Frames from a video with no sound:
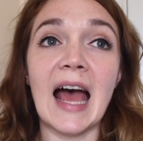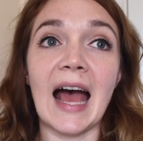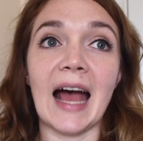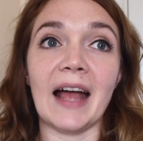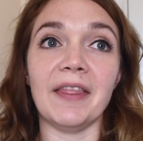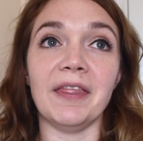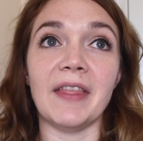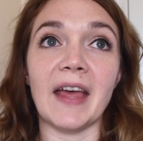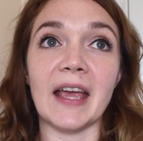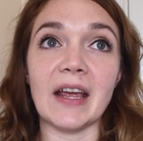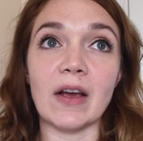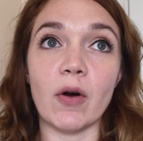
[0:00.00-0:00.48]

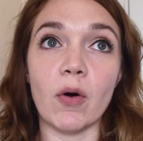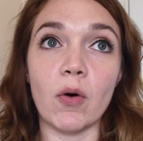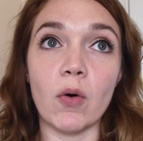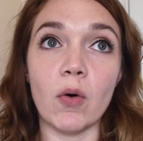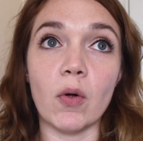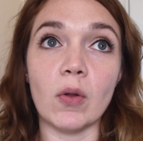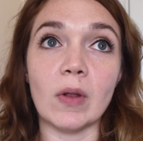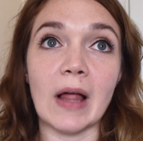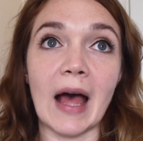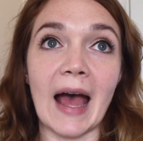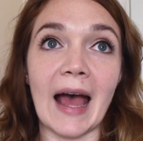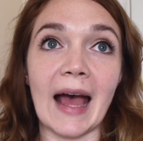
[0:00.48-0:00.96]
and they
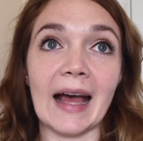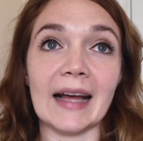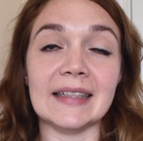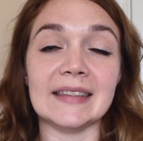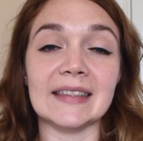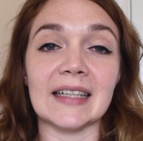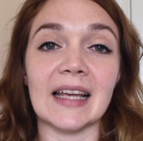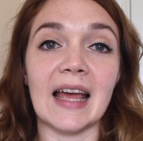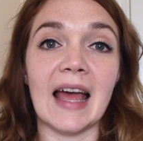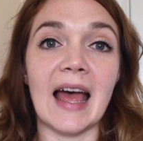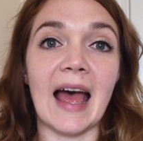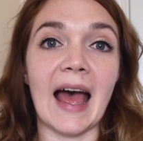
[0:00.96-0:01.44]
all
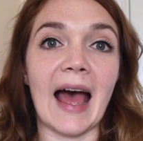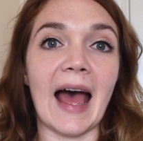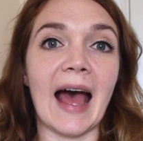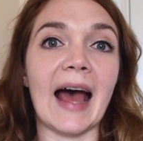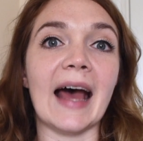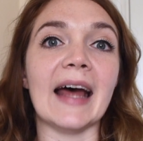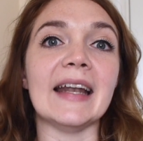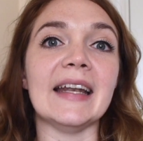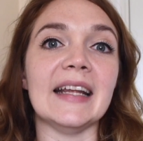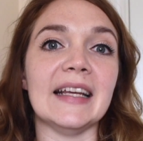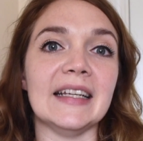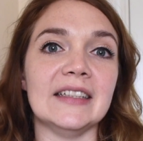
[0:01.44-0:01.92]
had
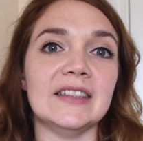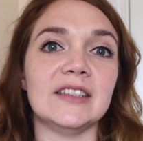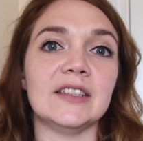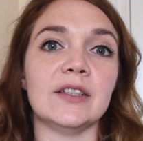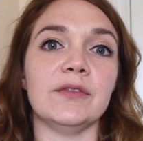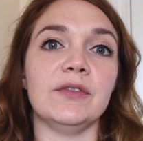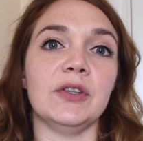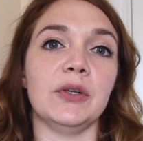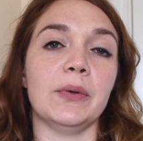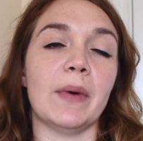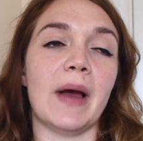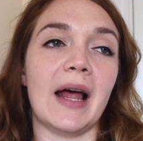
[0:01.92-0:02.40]
an
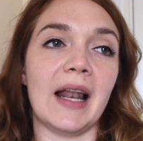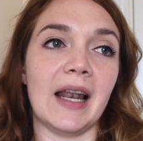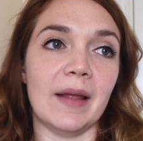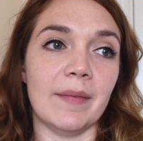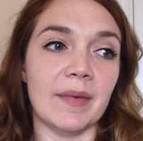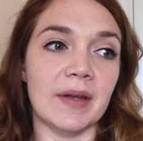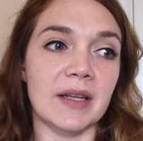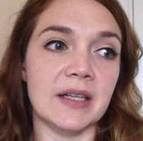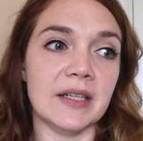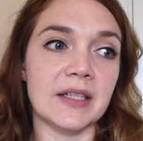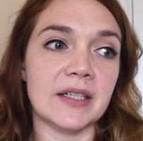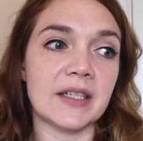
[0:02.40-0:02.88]
interview
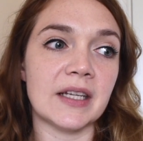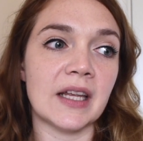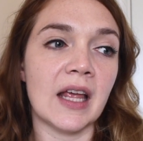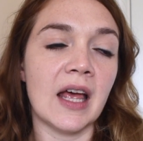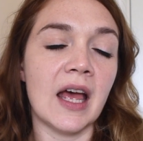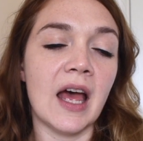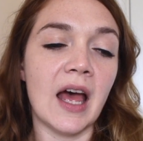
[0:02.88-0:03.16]
element.